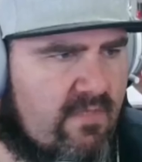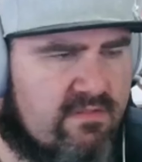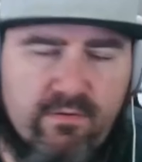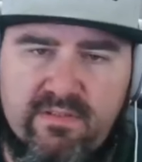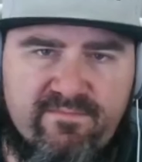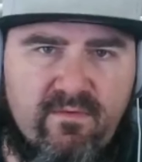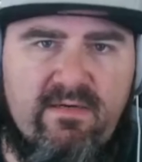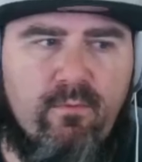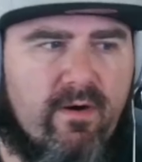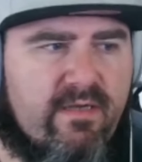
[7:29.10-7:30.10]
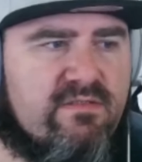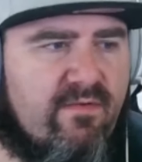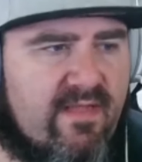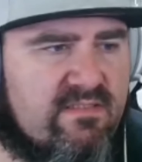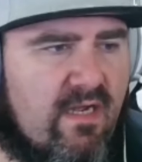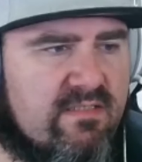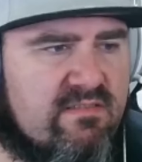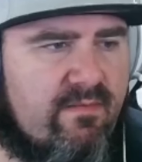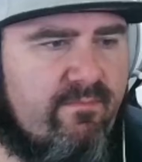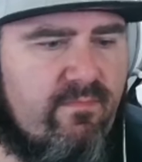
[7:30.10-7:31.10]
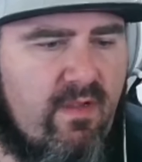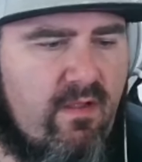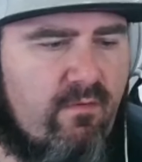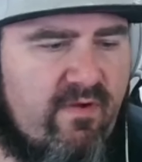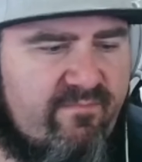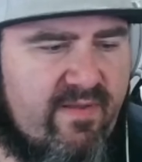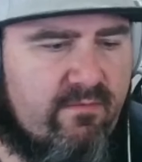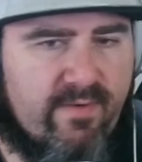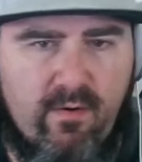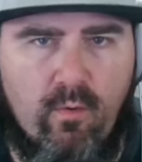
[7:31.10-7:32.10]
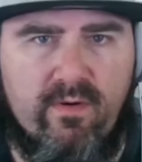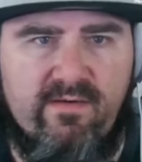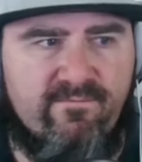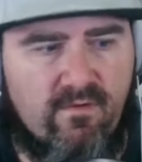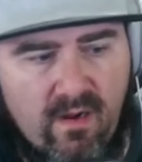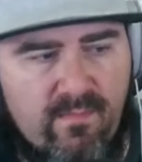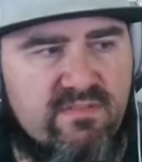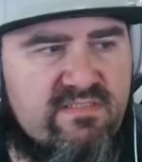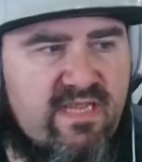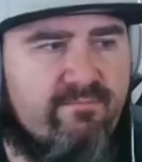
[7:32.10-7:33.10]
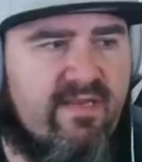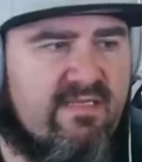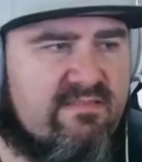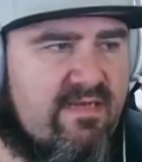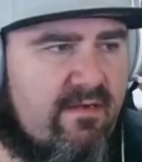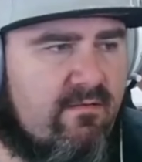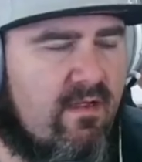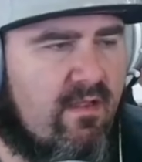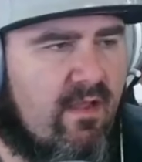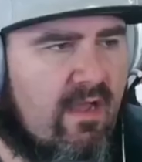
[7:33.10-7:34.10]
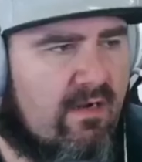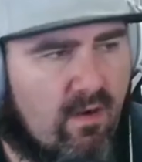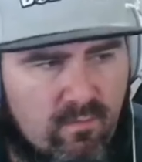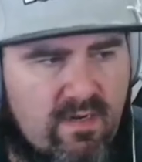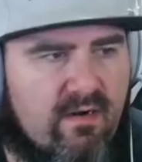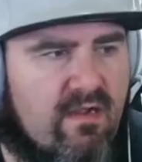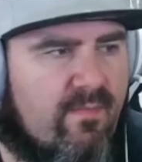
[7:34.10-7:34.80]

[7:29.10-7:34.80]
So it is fully working, so that's awesome. We've been recording for almost 10 minutes now uh, going on a couple